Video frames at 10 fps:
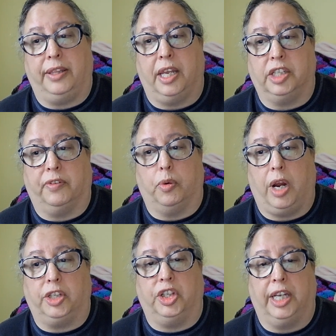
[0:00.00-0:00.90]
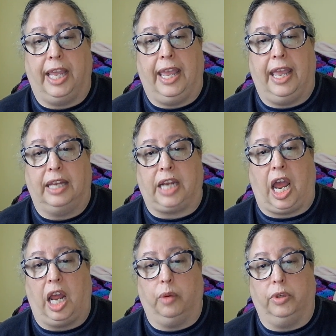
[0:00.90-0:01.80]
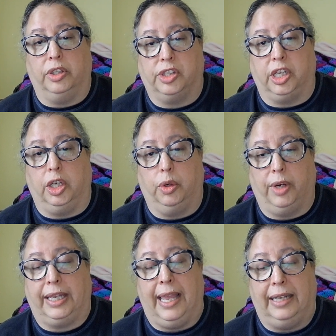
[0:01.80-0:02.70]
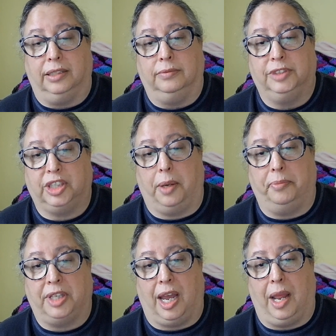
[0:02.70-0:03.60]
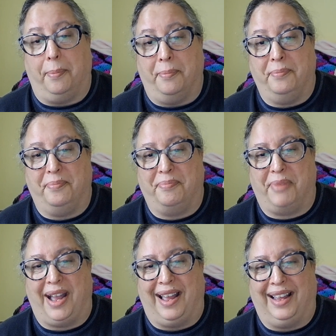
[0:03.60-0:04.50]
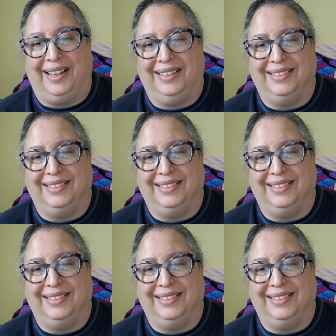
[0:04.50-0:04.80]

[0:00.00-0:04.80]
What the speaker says: Thanks for watching, and I will see you again sometime. Bye.